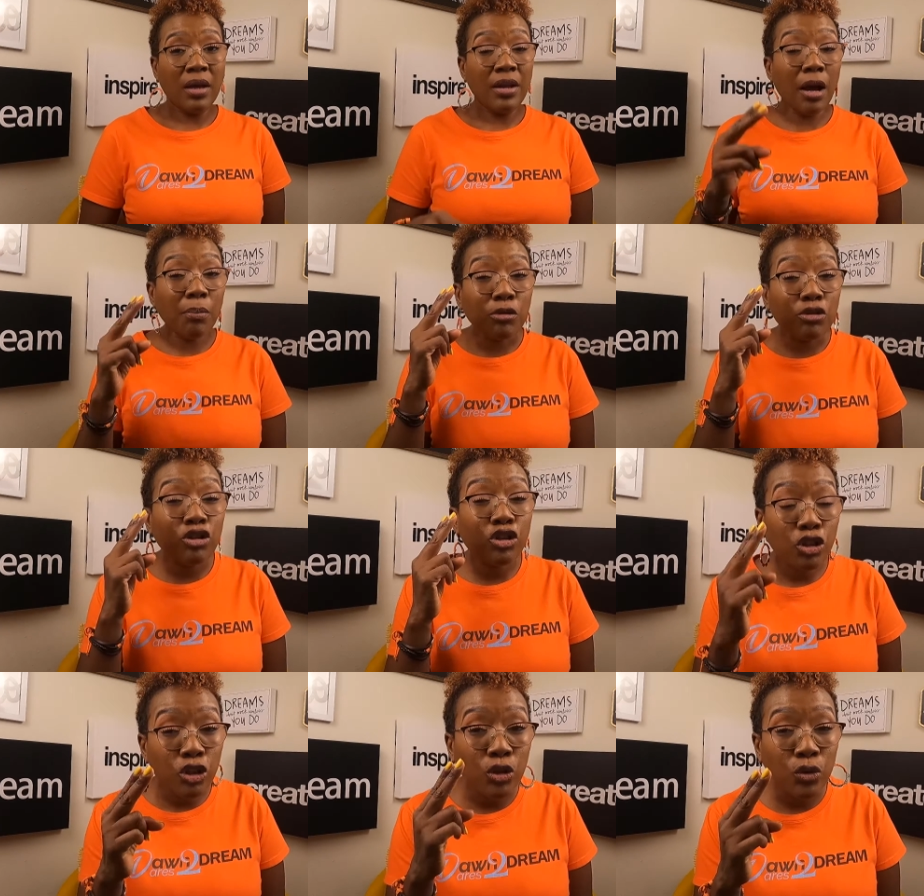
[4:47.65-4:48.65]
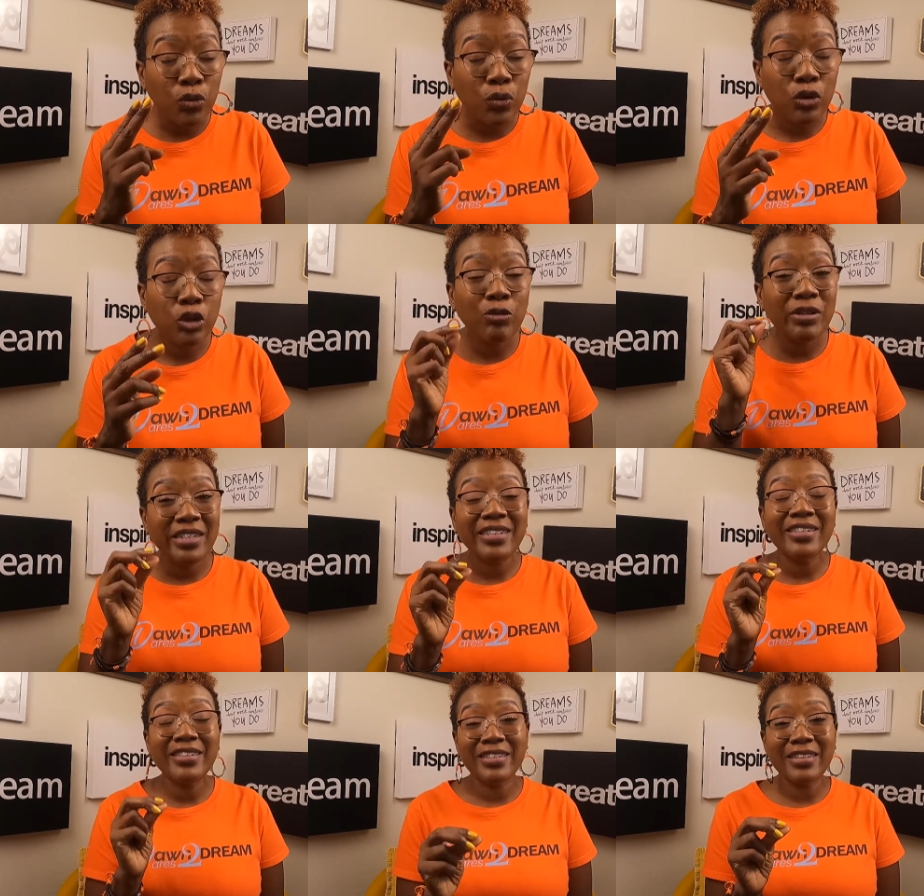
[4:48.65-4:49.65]
Number two, you need
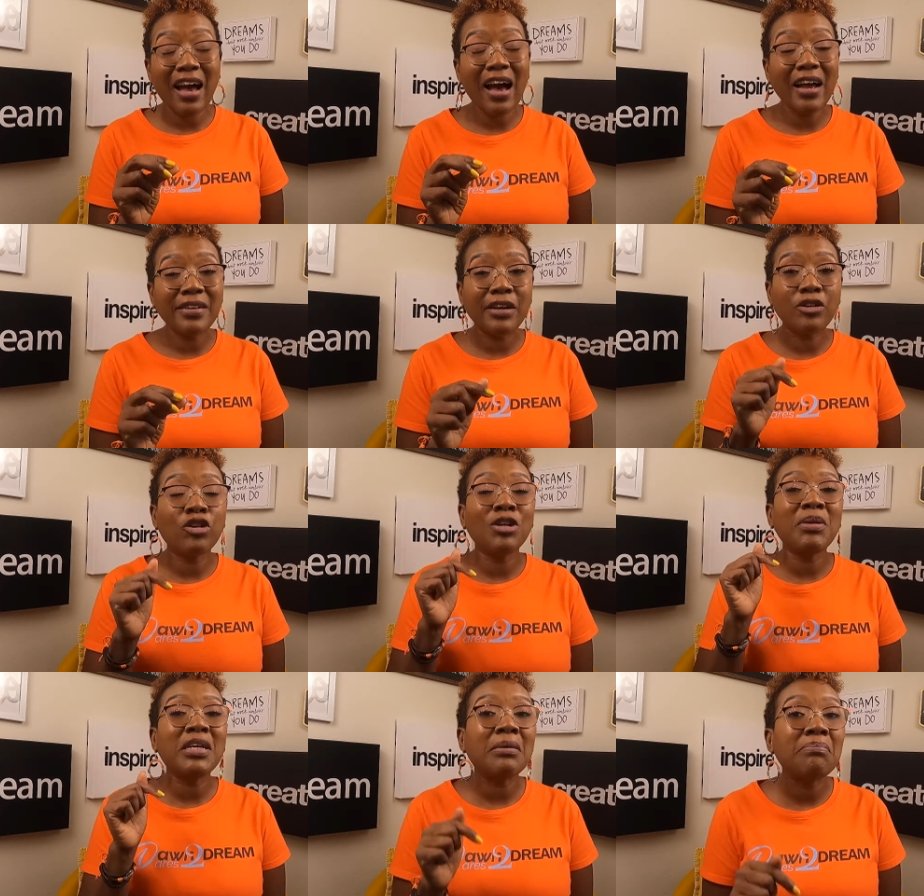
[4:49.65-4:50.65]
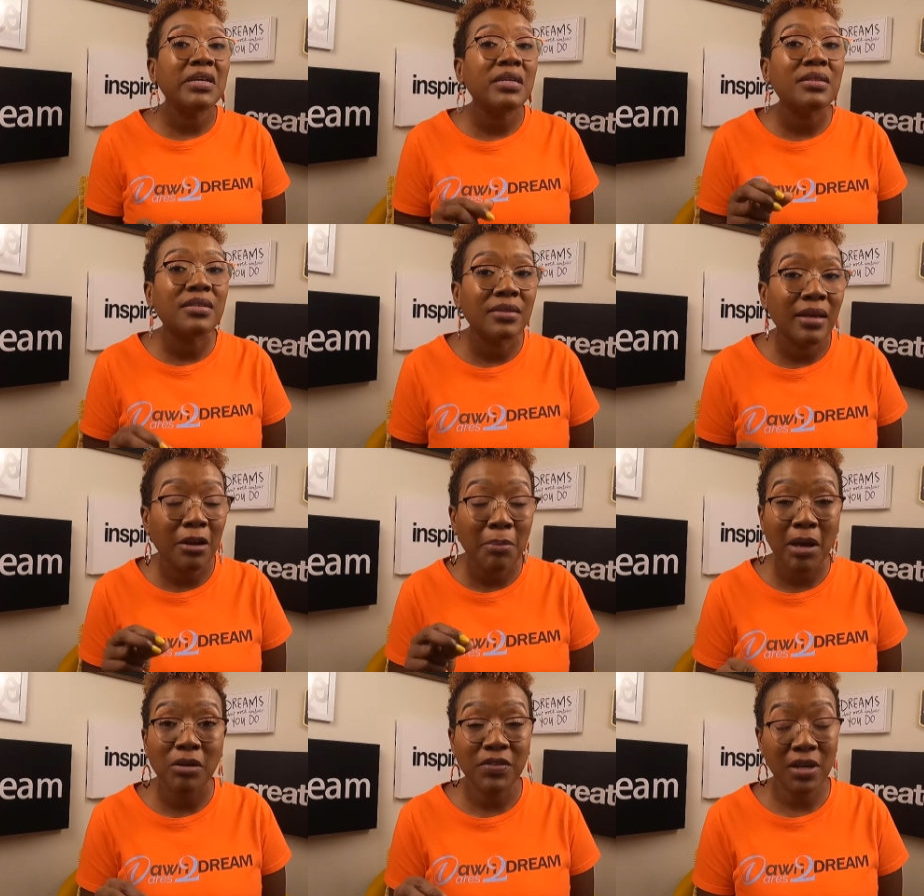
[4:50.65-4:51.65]
to decide that you're going to be committed to that
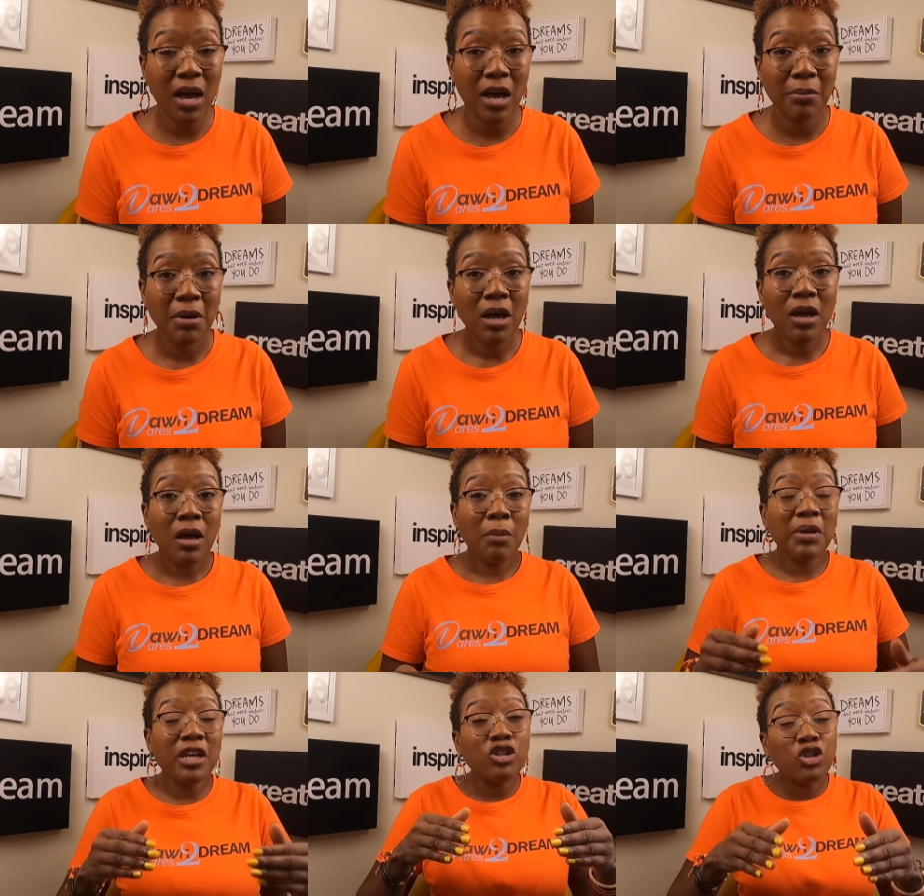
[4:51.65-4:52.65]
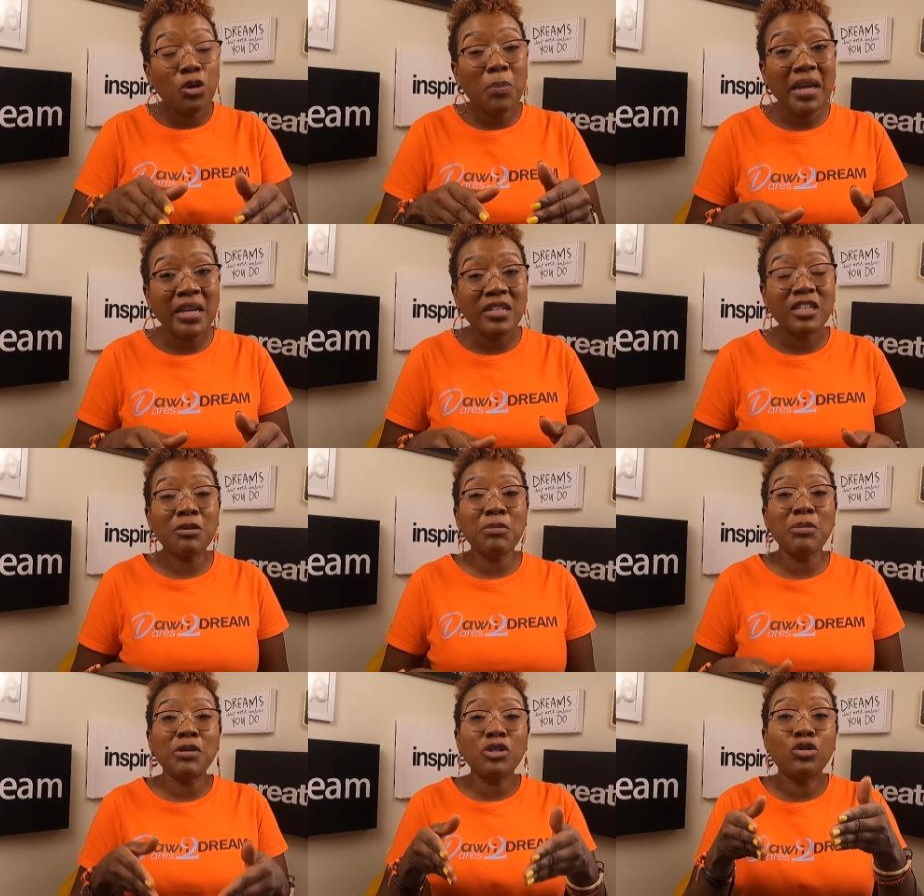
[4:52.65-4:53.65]
amount of time, because you're making this
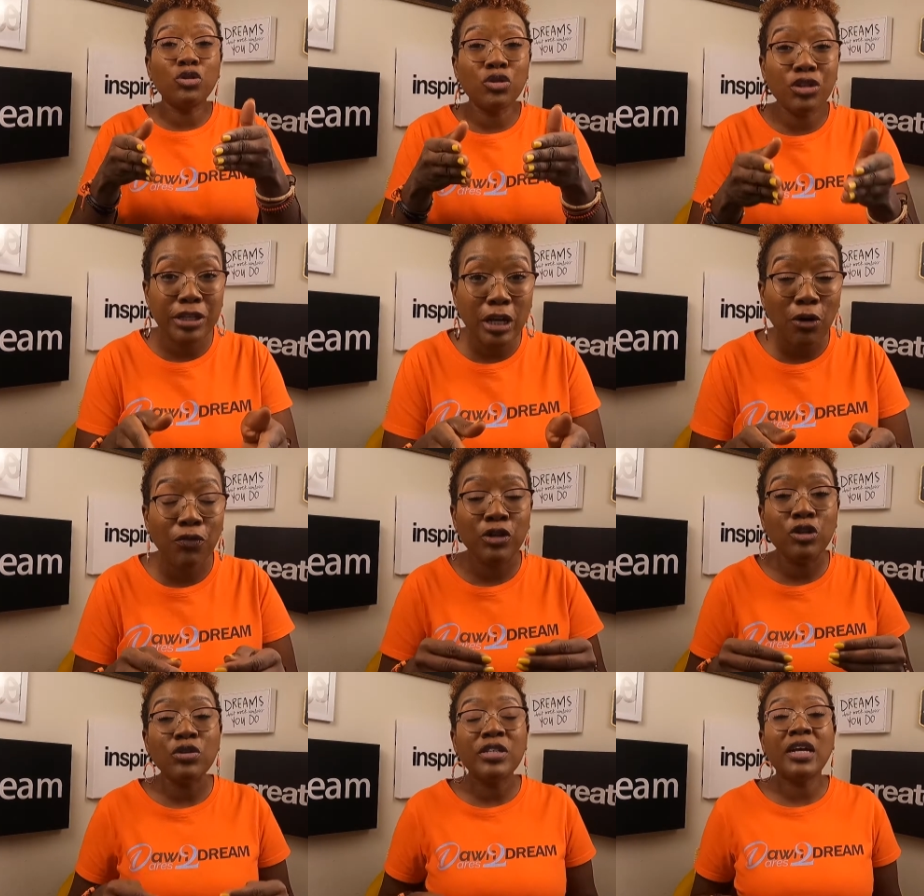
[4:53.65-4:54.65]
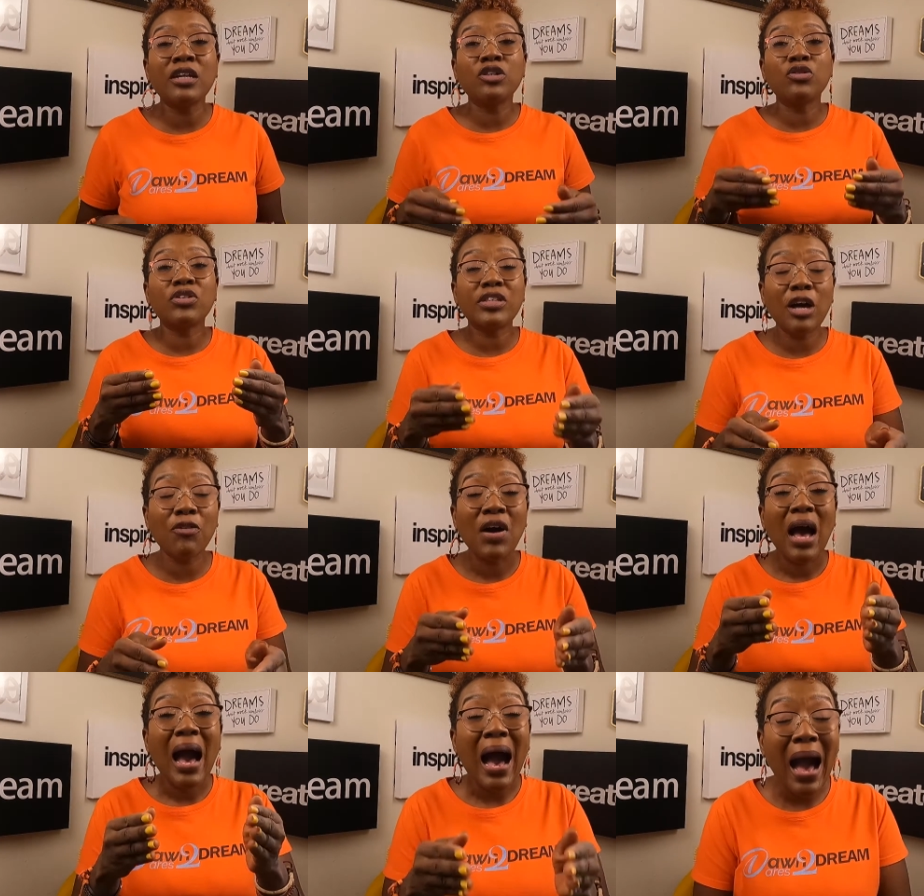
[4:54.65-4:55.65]
commitment to yourself and you're telling
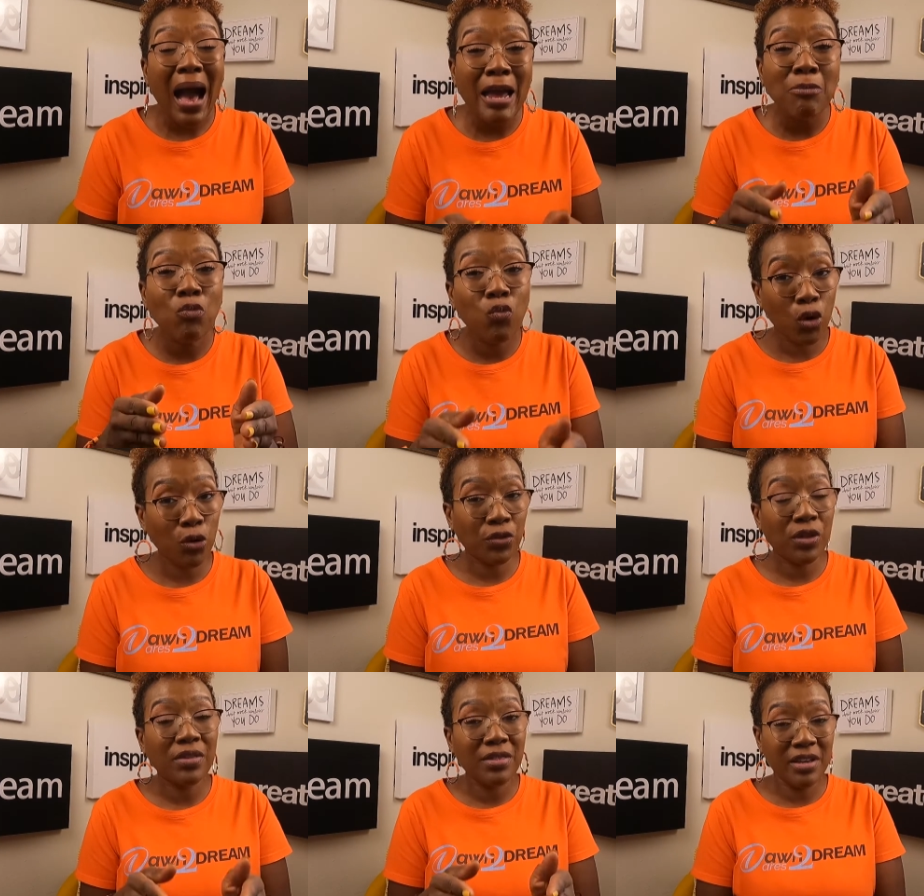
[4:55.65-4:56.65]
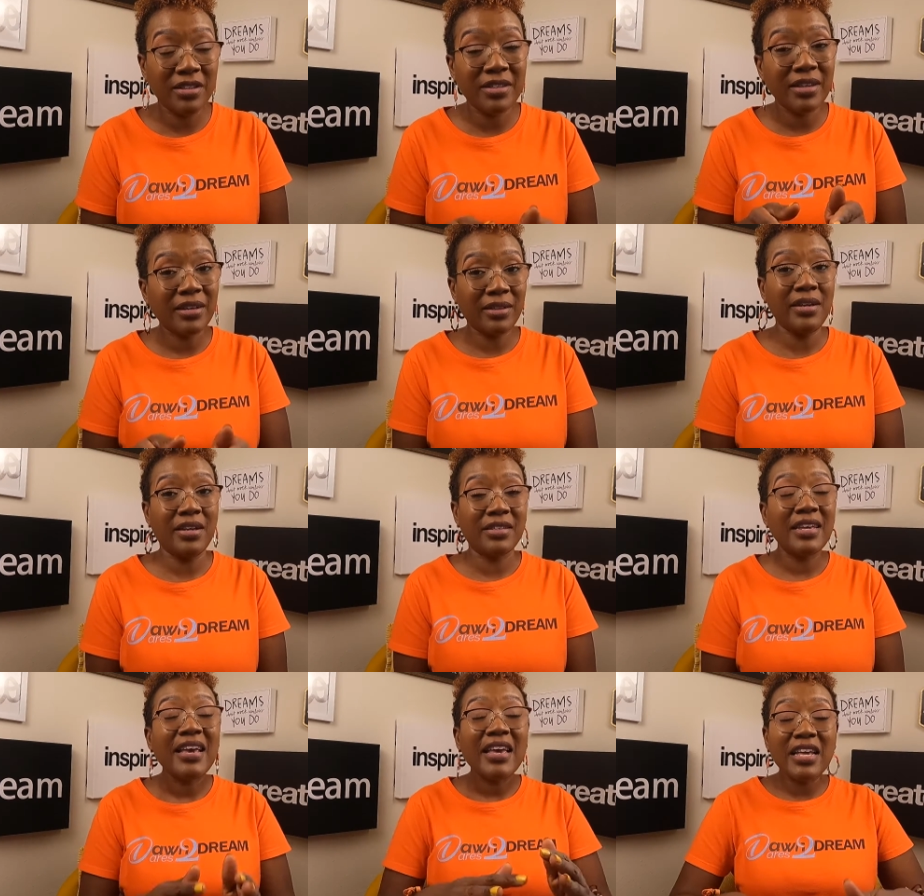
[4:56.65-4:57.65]
yourself, I'm worth this
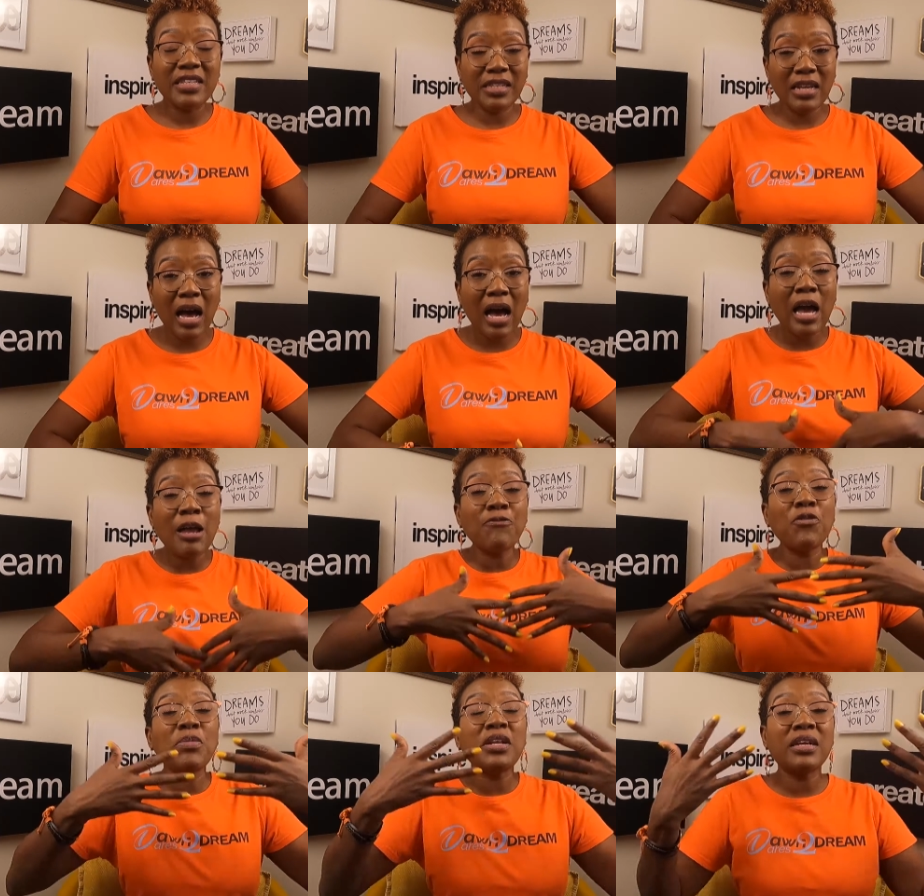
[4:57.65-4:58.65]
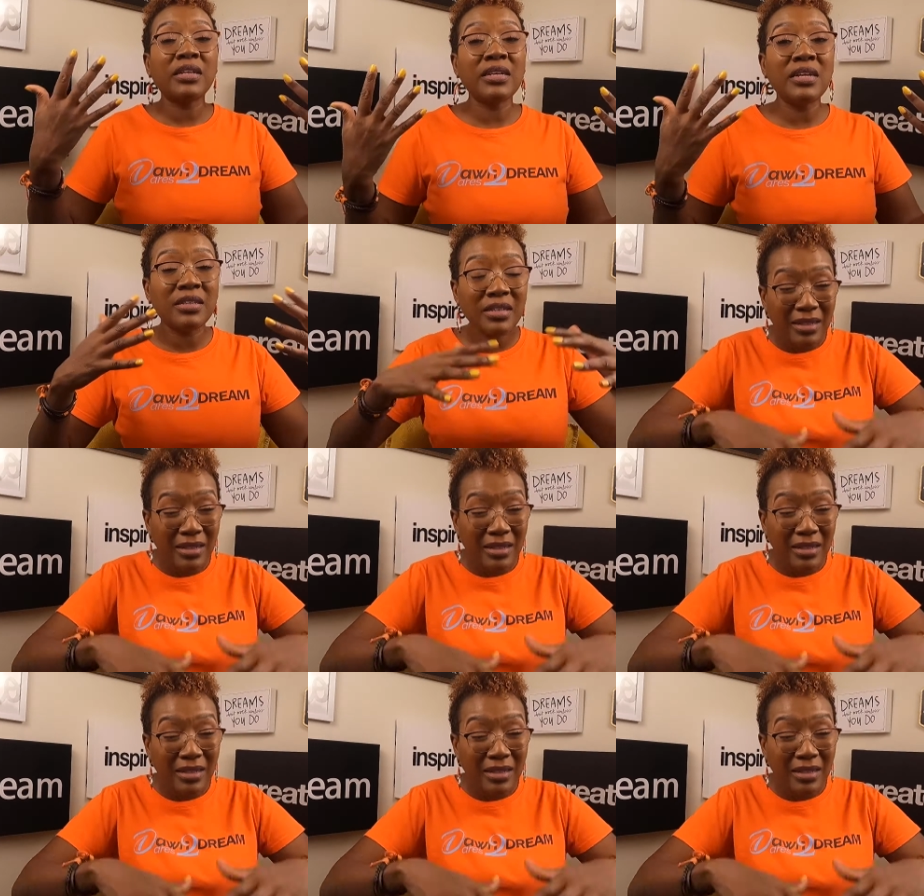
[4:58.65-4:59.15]
cleanse. It's time for me to cleanse.